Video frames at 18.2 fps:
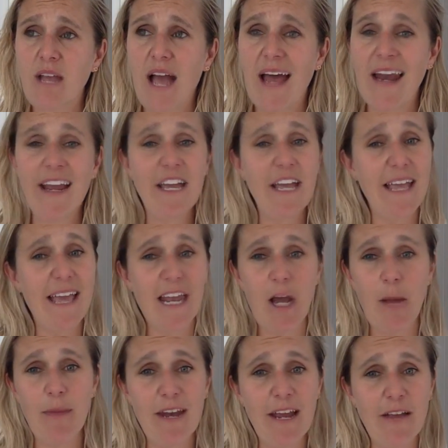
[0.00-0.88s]
And I could get
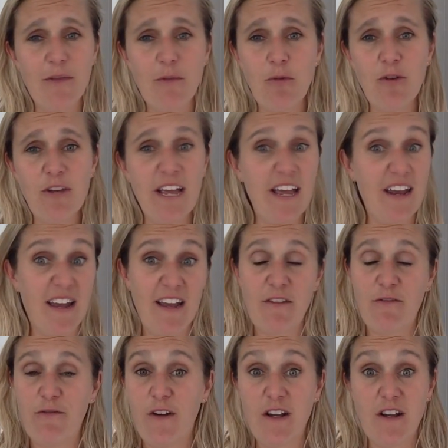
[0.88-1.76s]
up the next morning and I
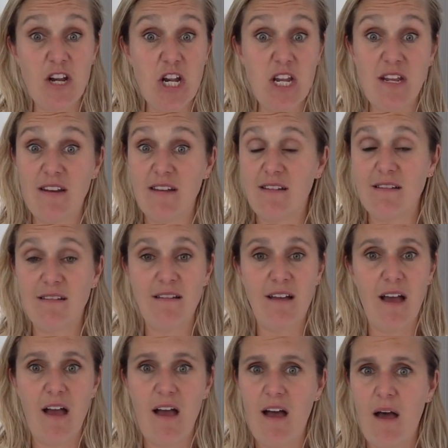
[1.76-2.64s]
could function
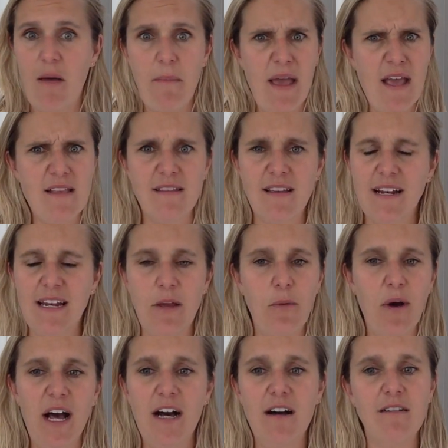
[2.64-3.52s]
amazingly
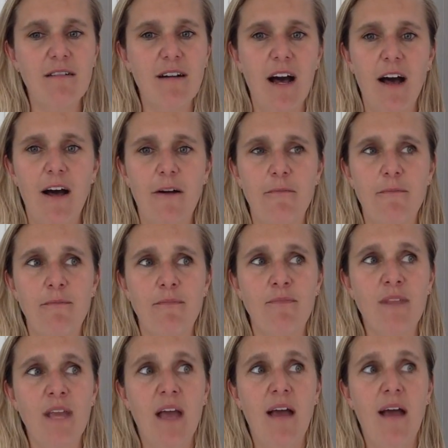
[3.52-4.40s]
well,
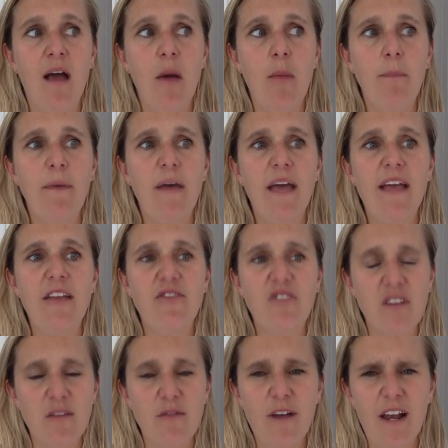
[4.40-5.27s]
but it
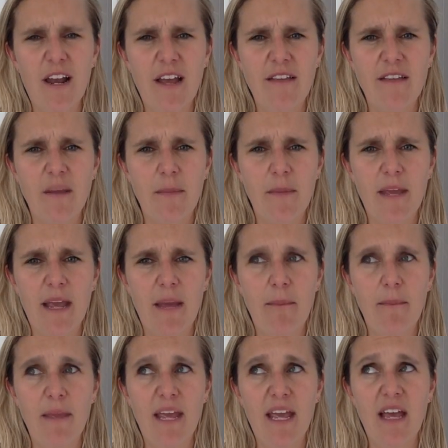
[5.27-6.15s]
just felt like something
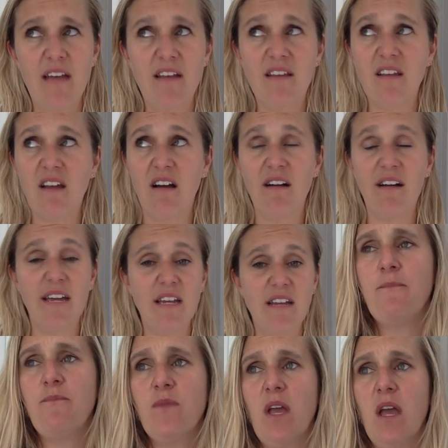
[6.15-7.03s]
in me had died.